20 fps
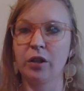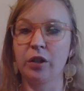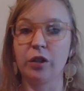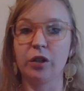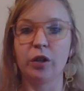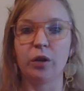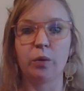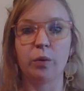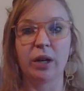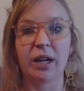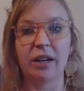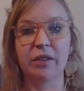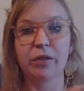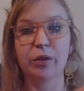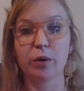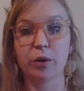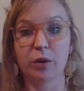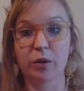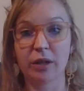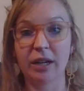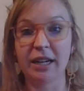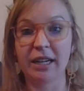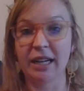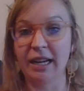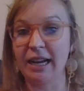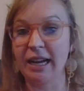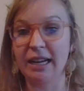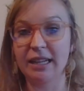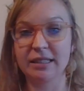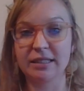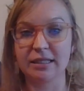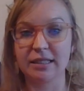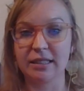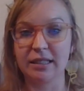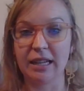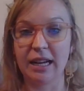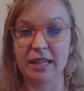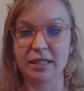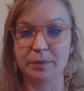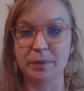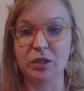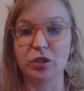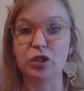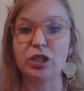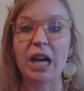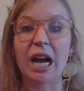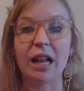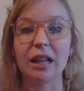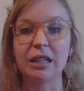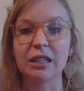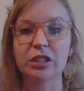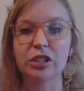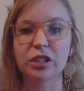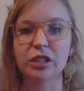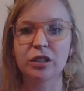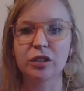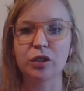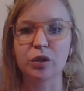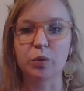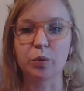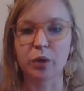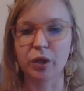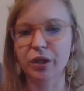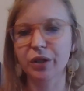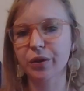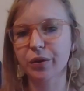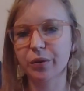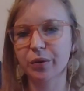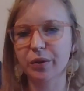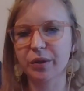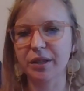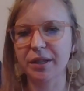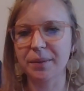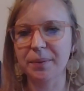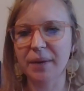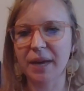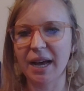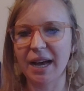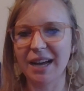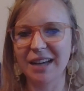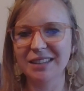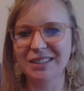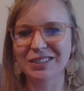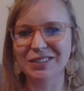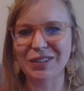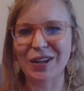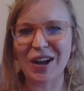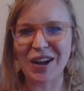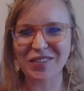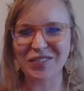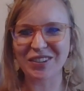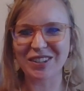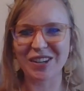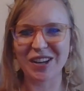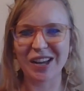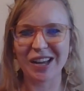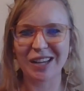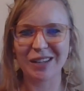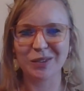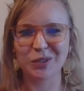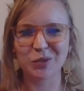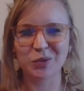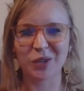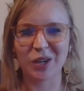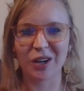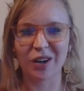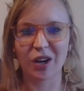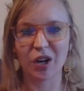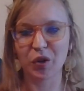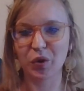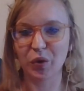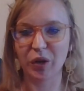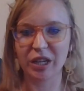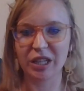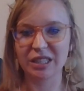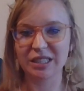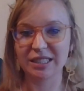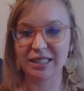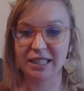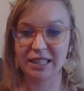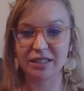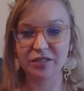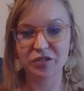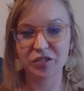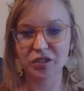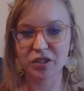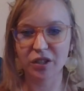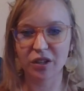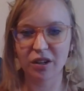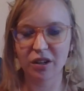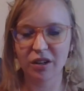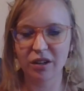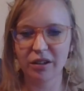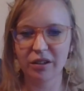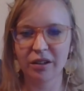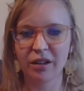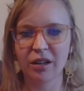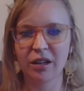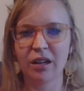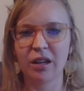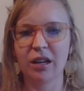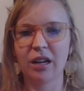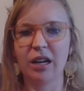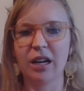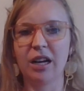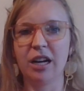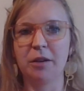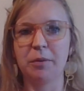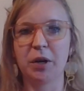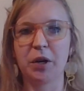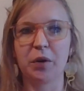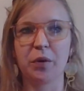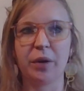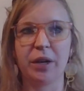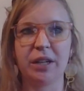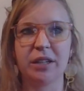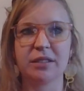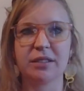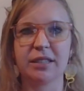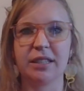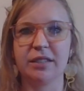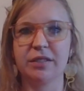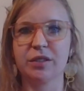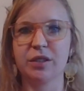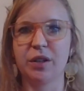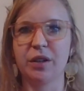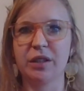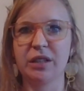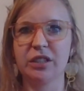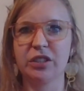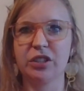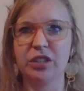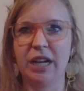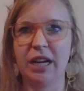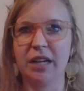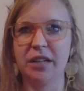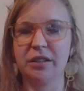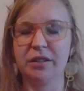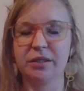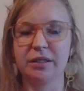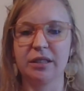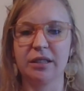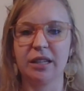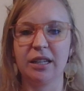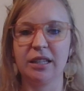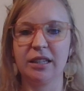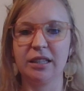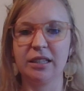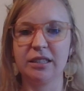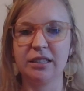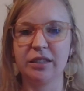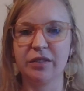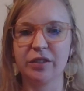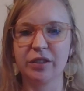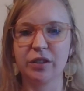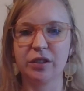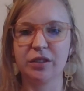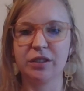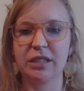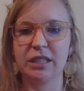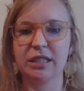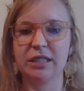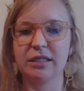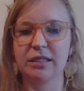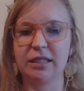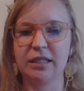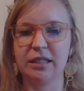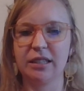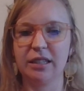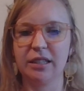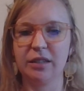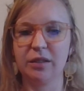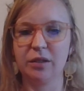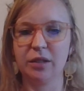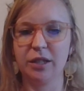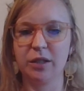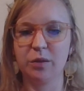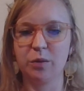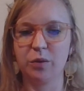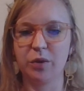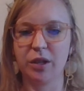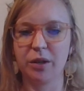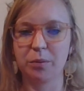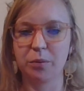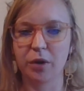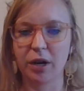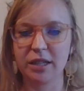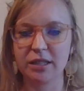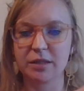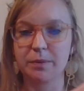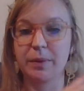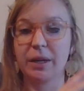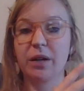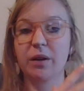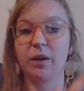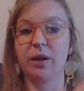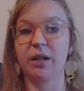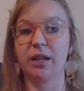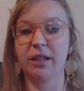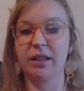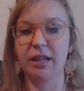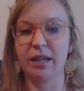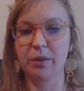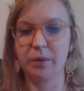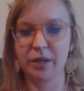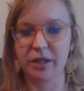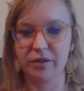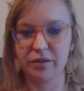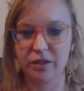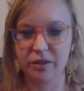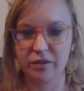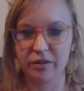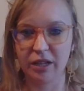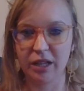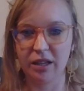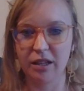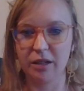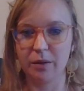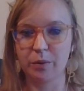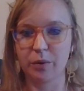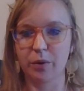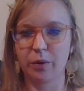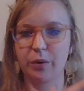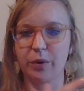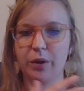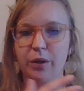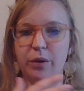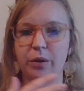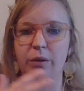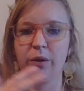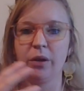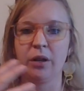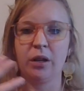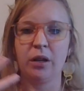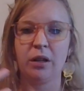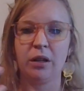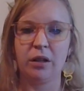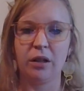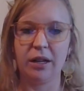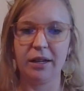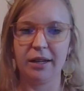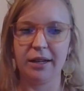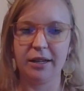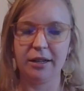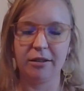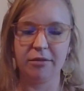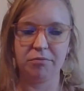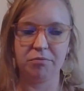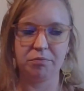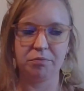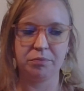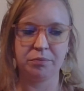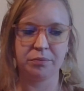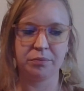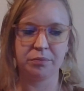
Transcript: you know whatever kind of has been, has been challenging to work through in the past is oftentimes where our greatest gifts are um, our greatest gifts are in the shadows and in, in, the difficulties and in, in, the prosperity that we have developed through um,